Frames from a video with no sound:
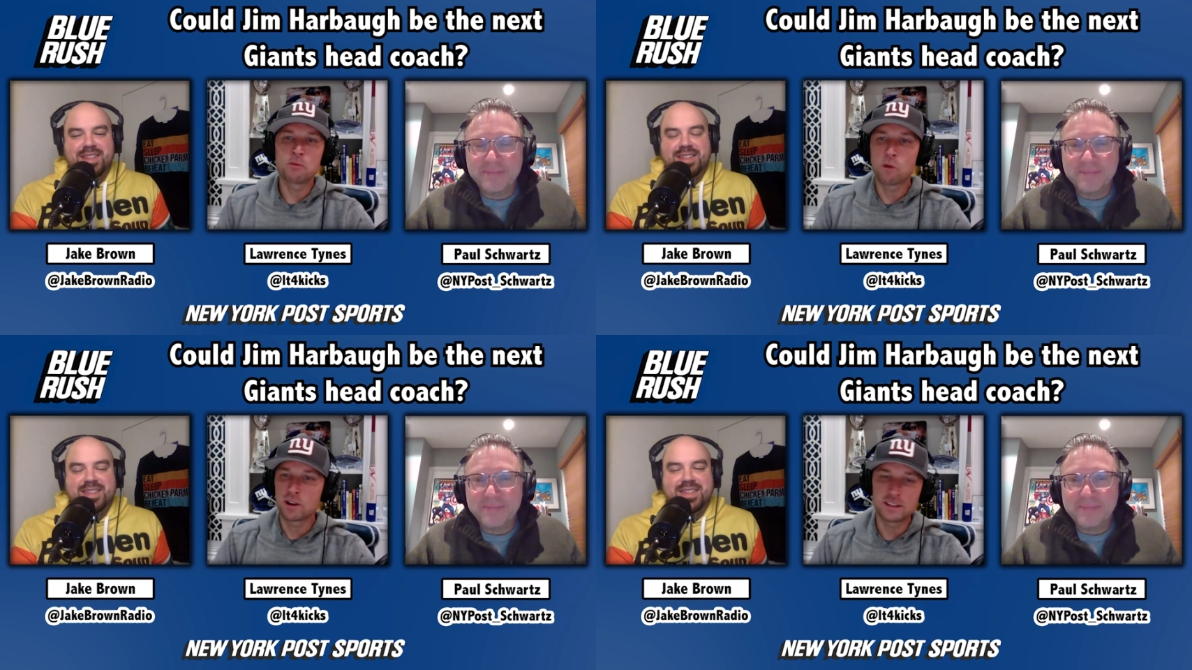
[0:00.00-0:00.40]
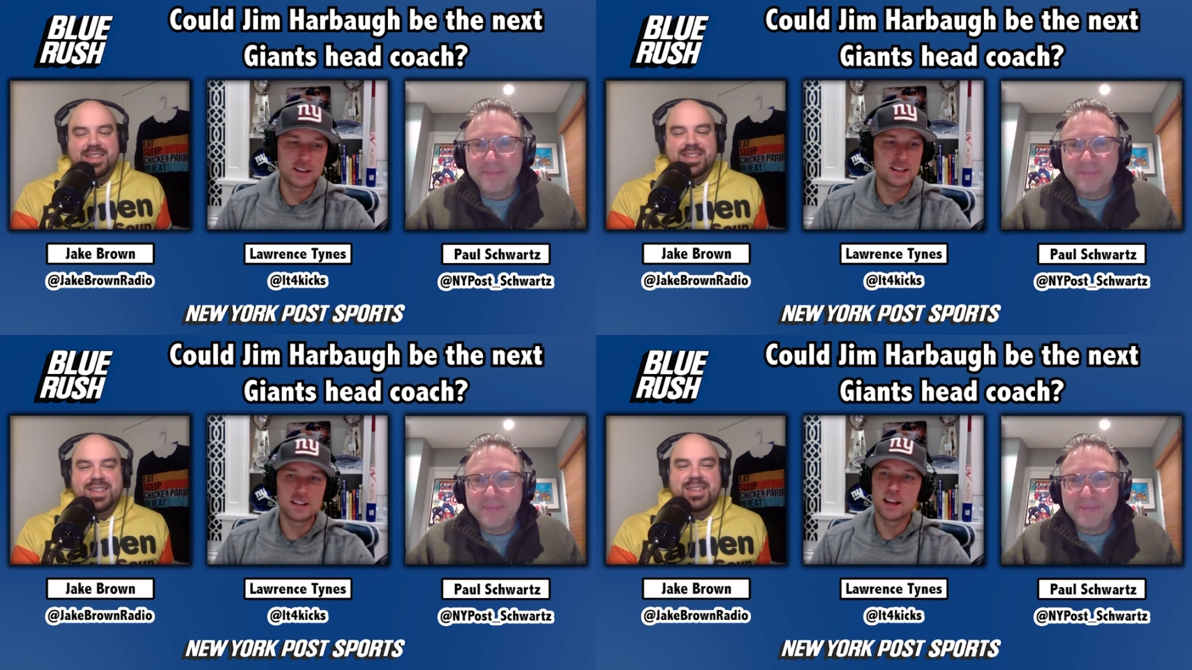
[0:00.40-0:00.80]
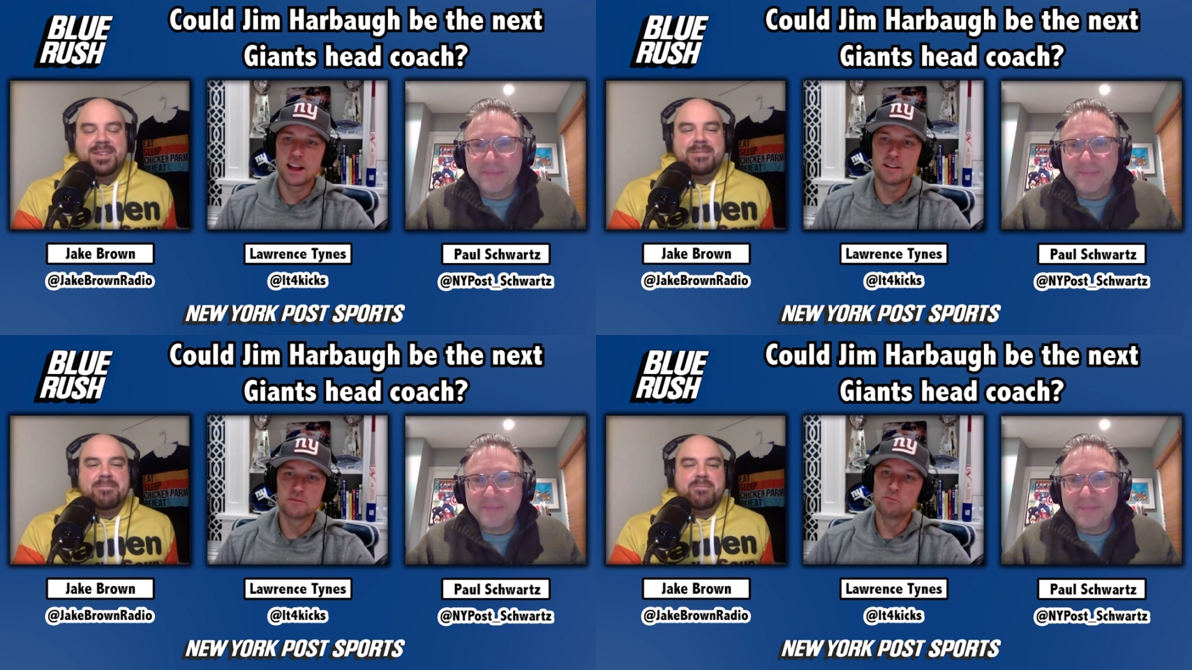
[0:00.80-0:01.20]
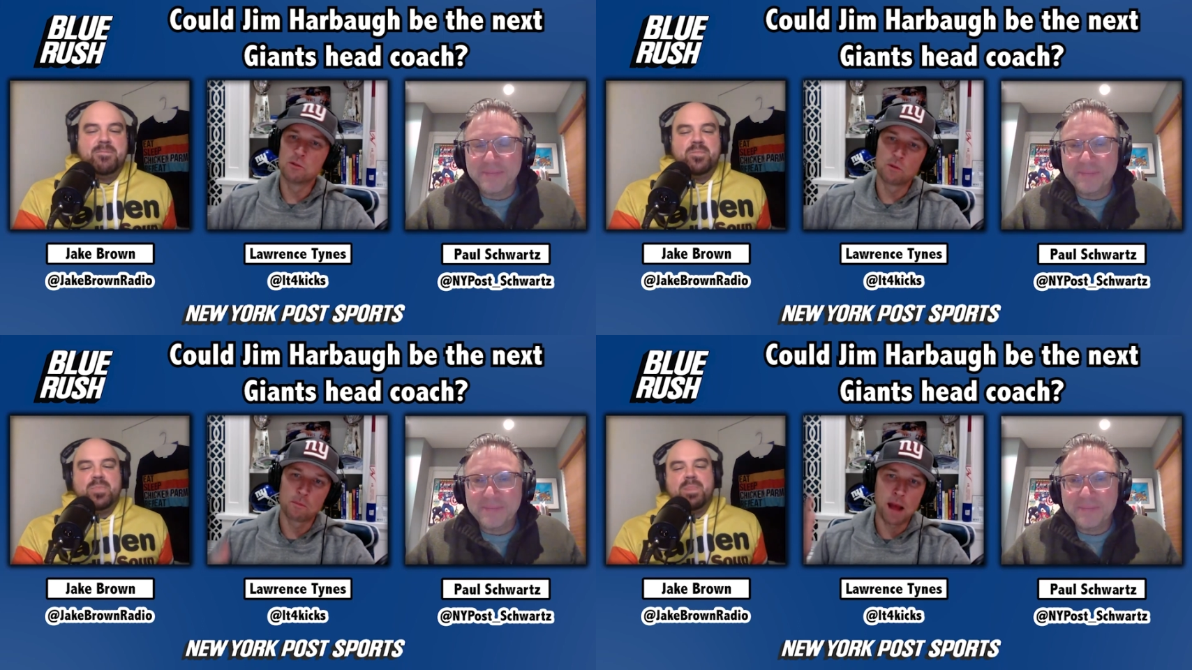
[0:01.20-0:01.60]
Speaker 1: be worth it in the end
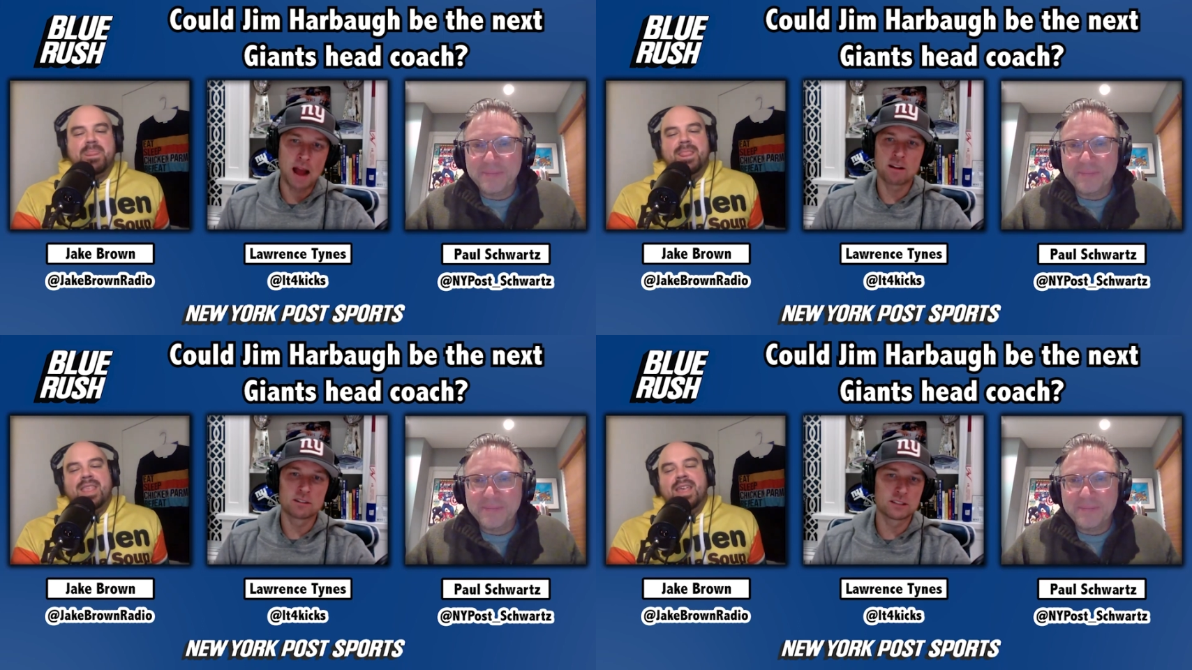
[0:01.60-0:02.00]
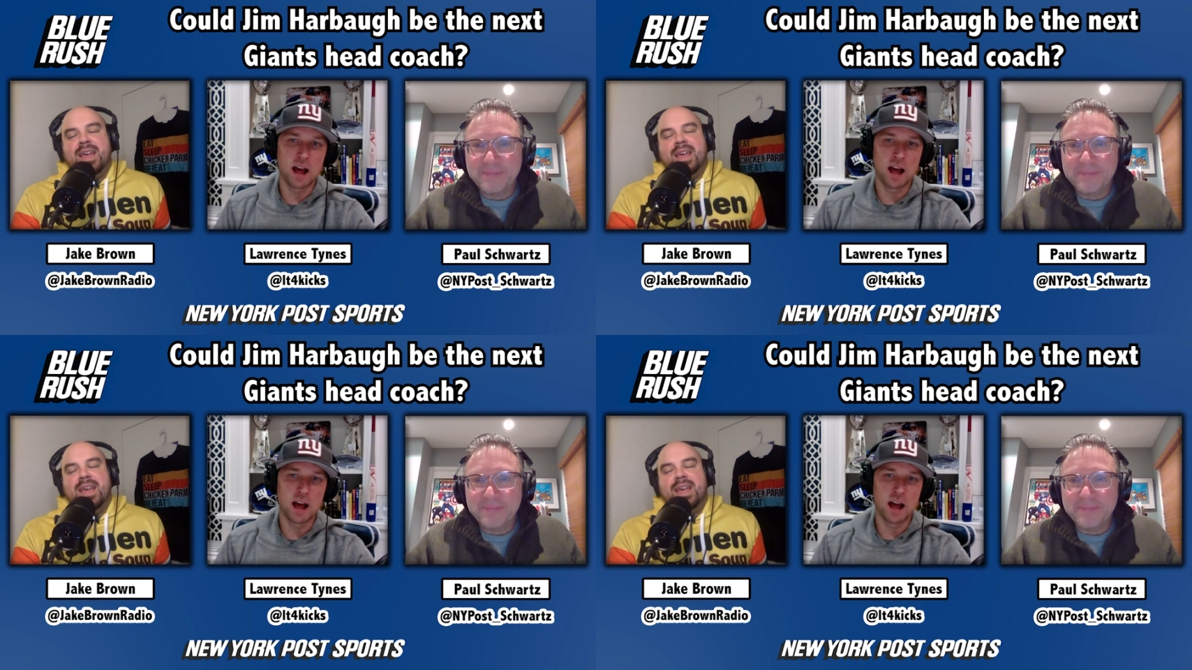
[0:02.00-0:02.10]
when we're back on